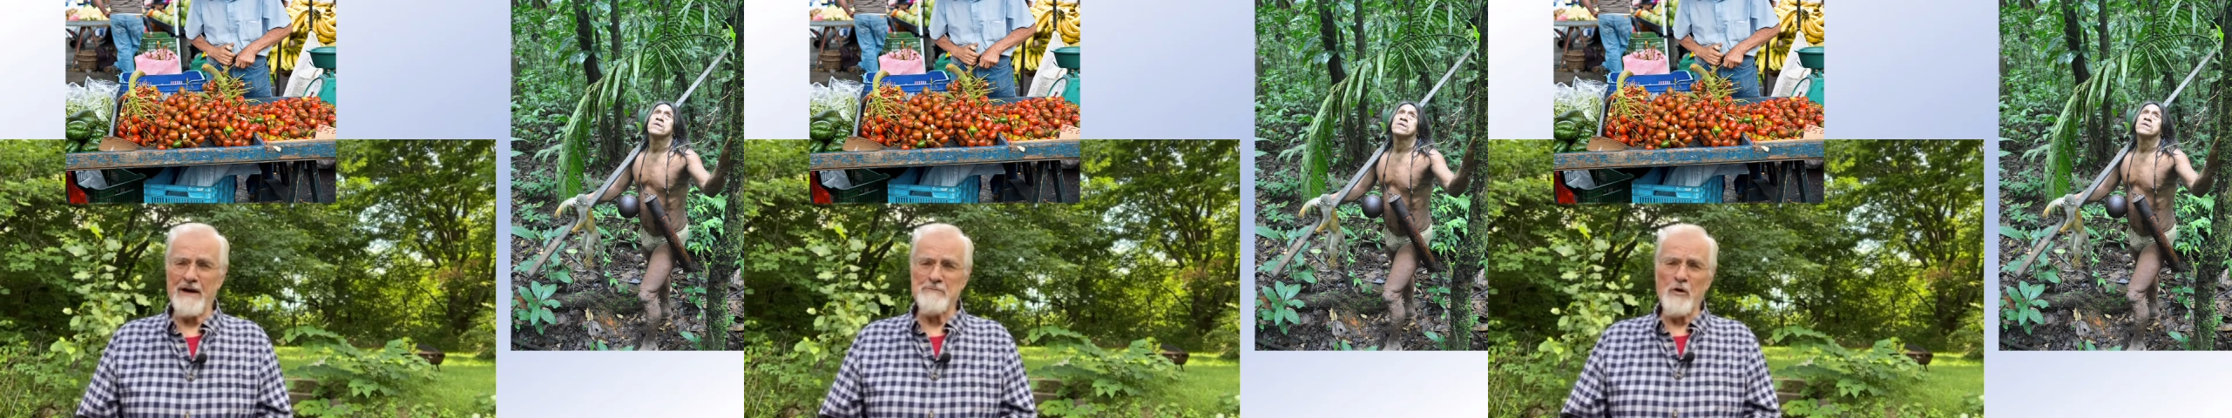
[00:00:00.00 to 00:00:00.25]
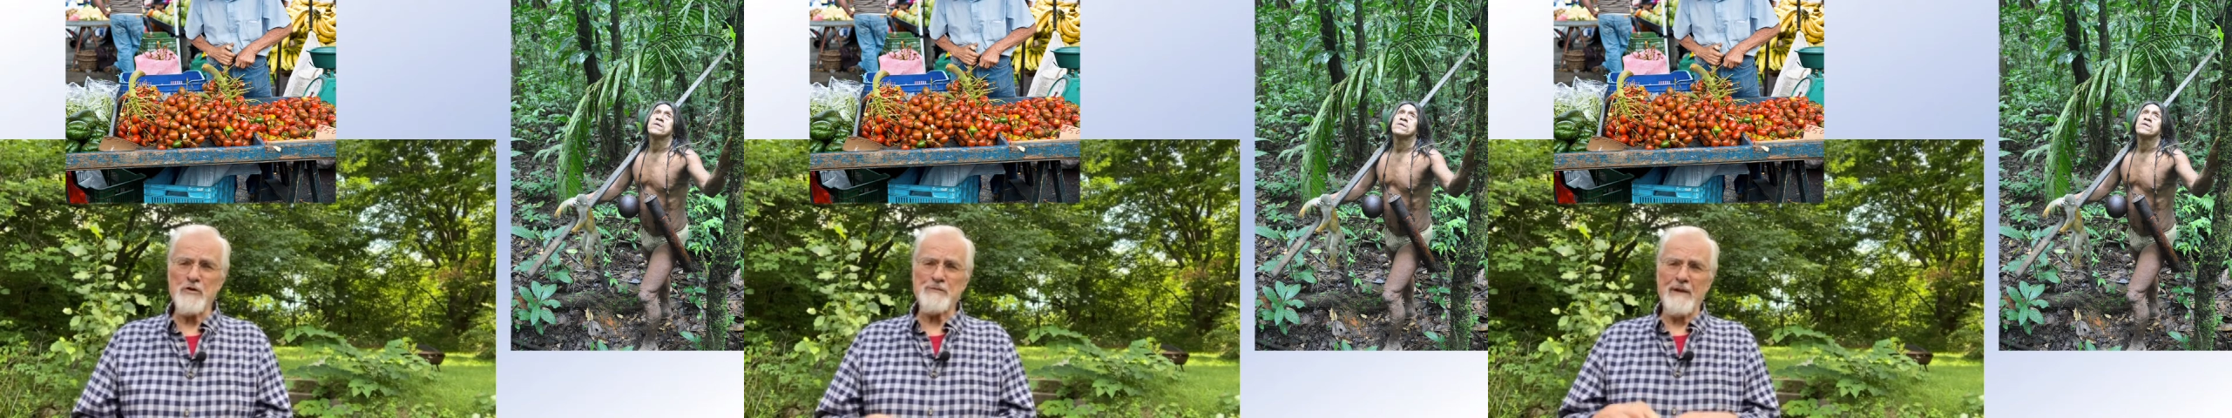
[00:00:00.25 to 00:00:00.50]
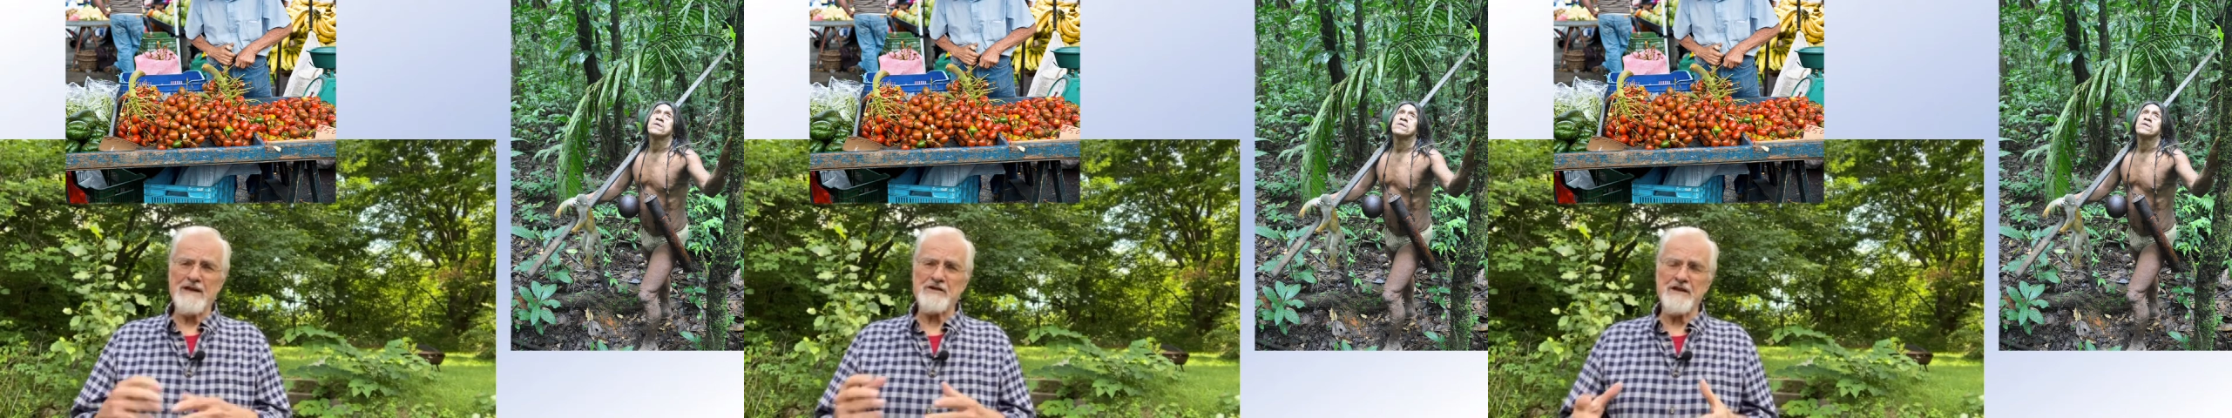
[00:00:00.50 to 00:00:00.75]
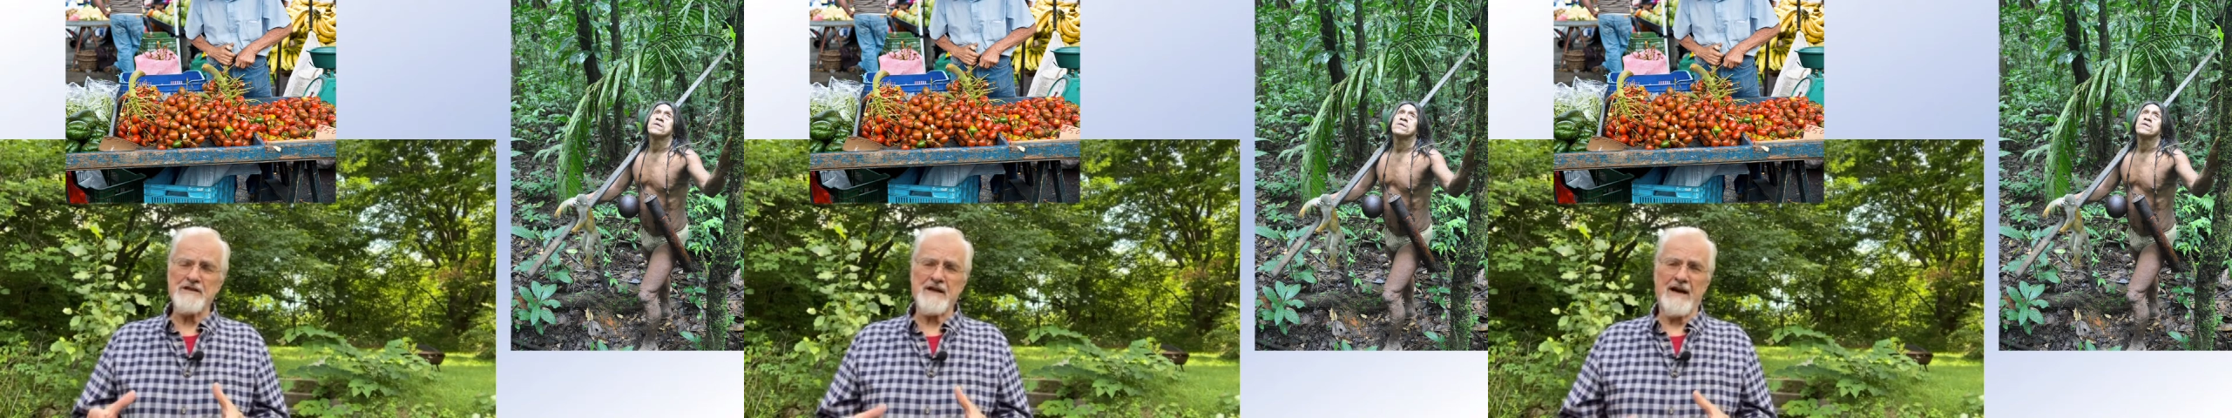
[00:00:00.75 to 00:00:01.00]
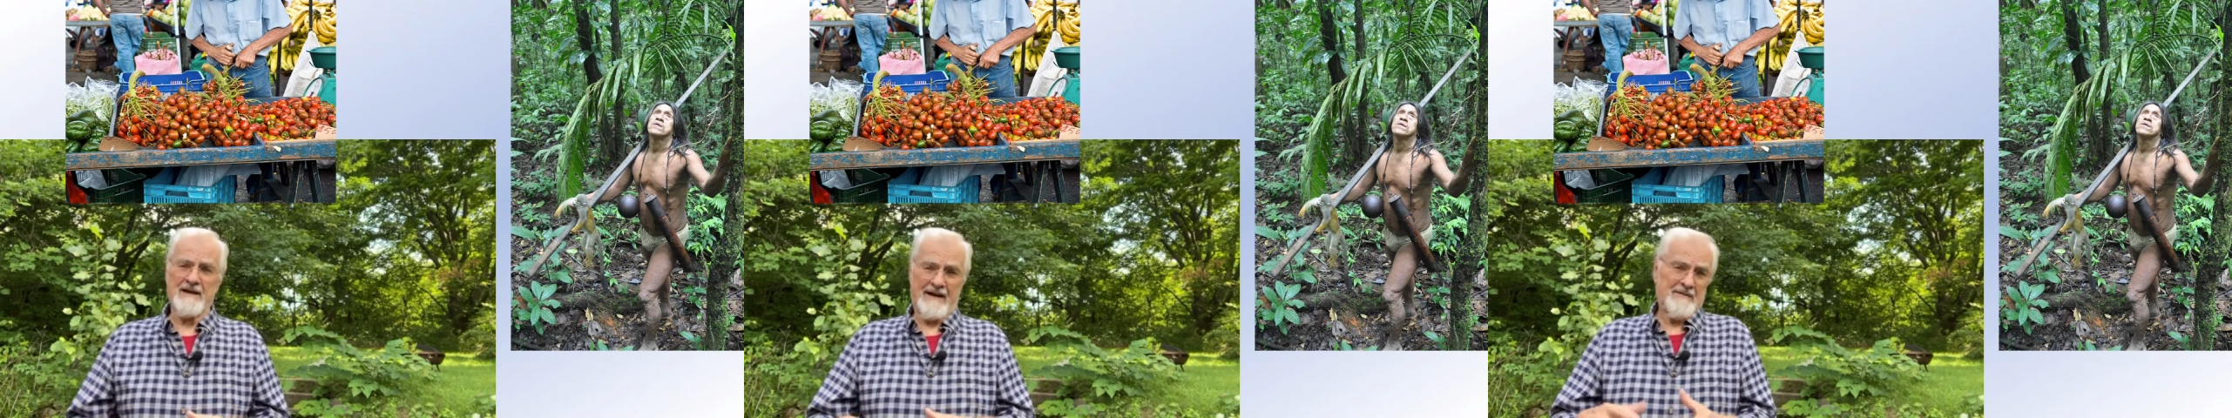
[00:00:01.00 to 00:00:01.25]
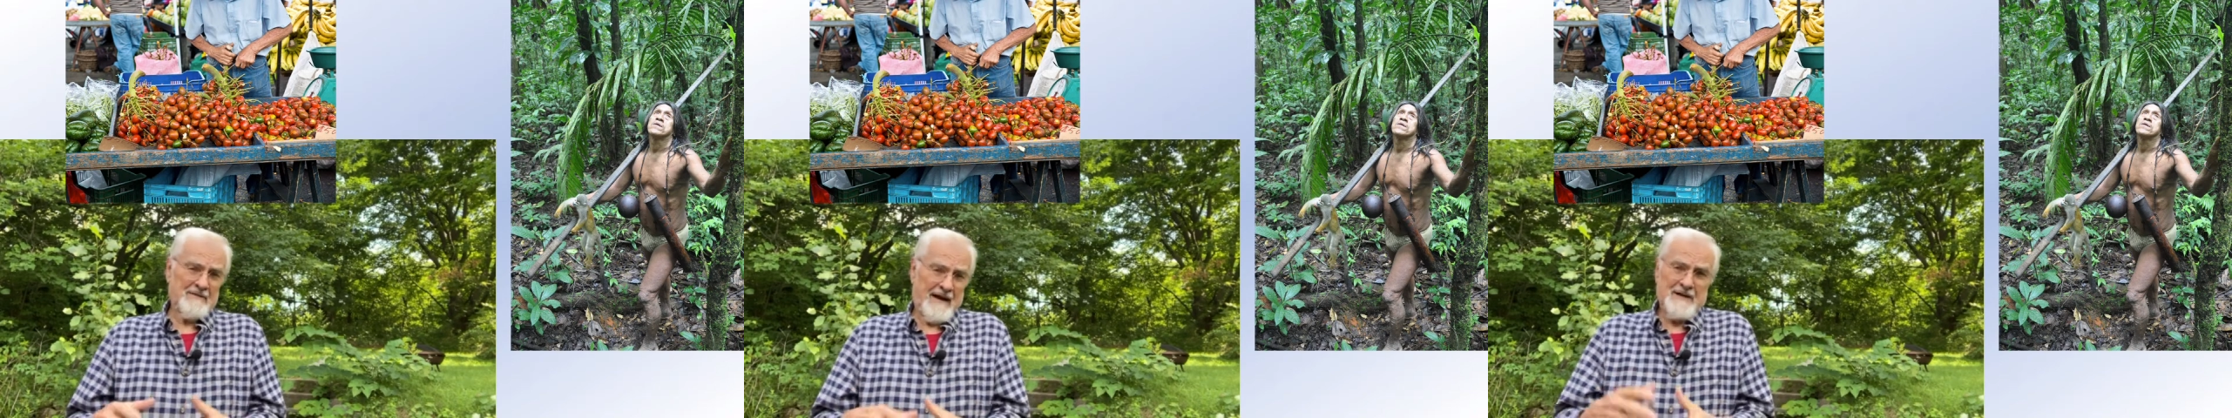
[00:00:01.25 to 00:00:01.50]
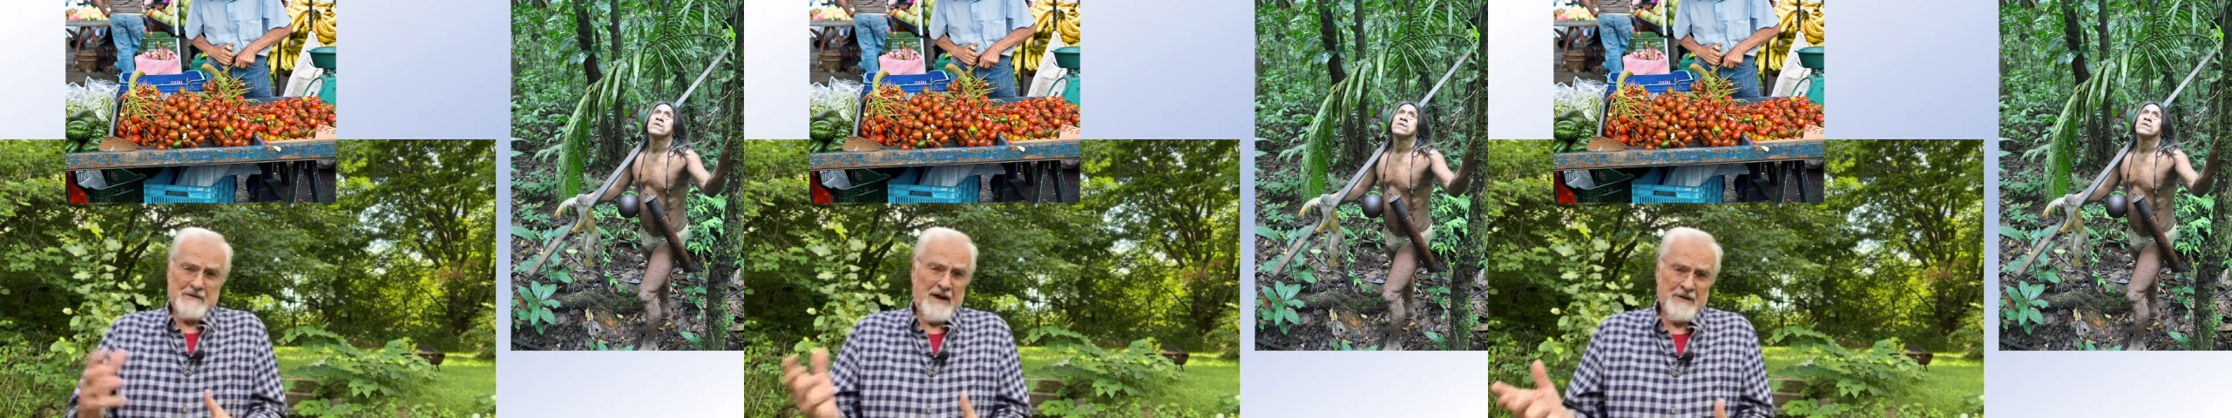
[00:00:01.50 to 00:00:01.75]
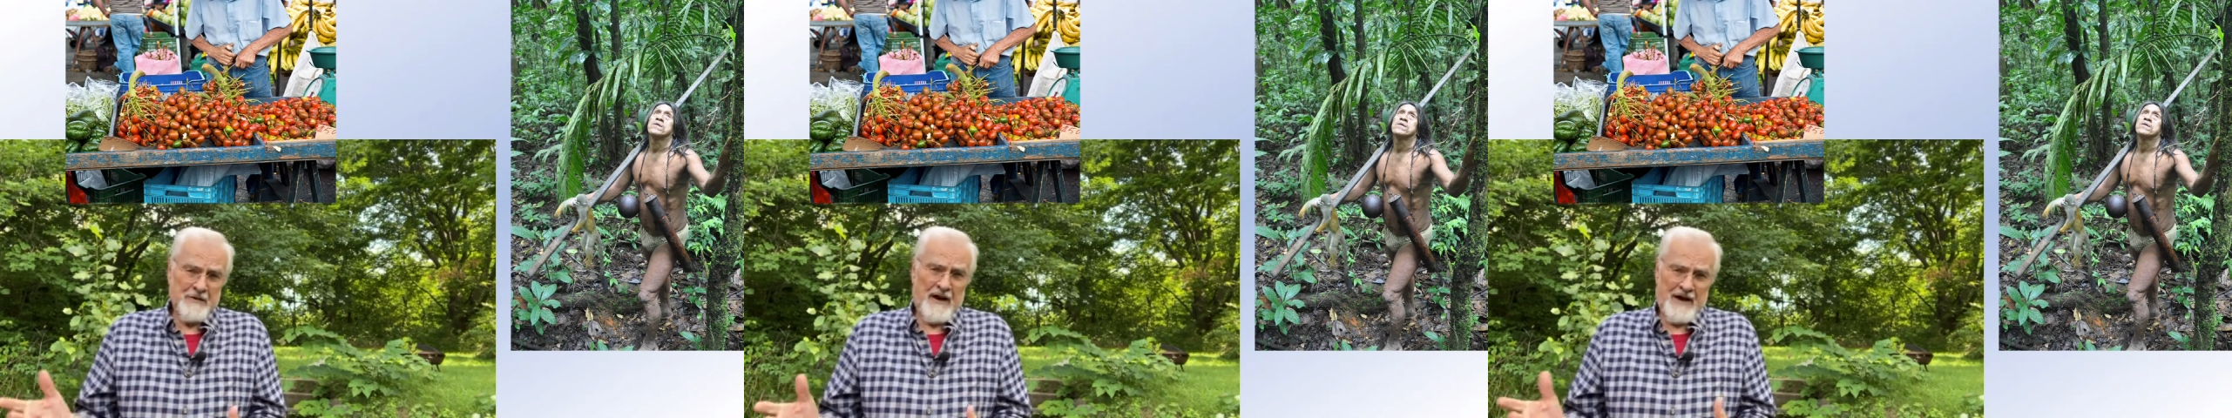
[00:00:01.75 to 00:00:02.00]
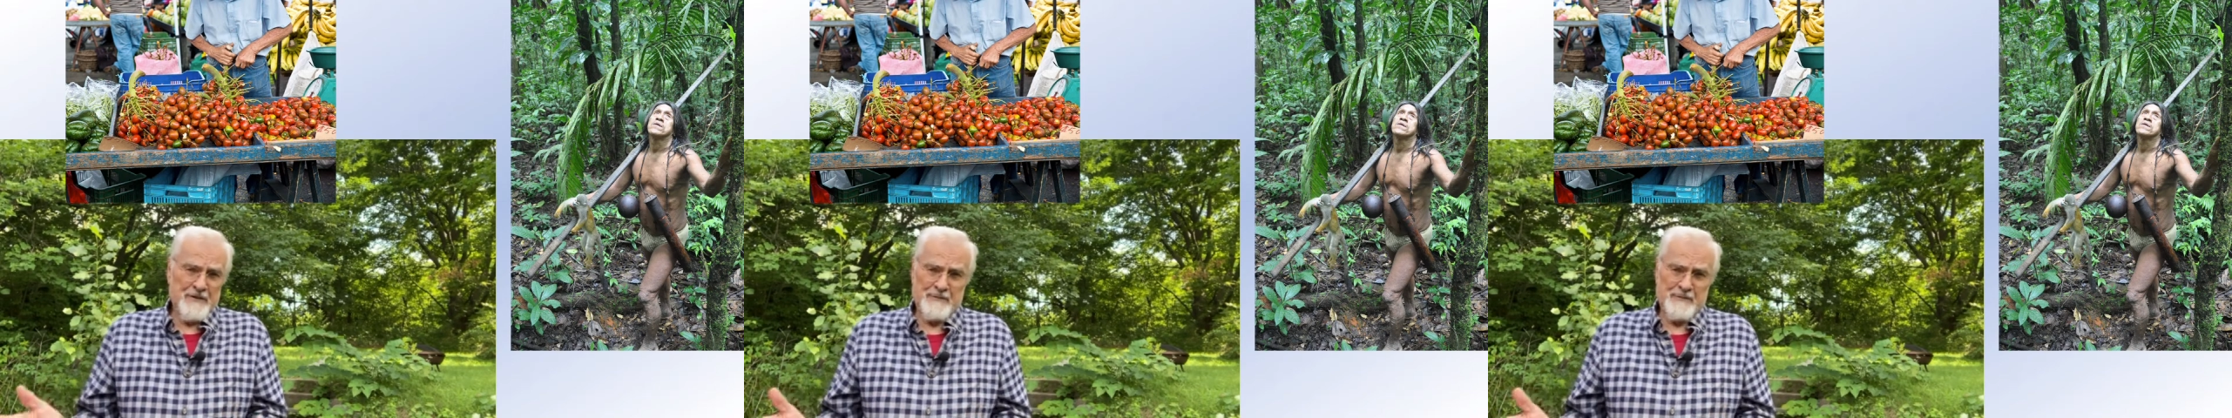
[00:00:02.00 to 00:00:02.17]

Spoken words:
most places, other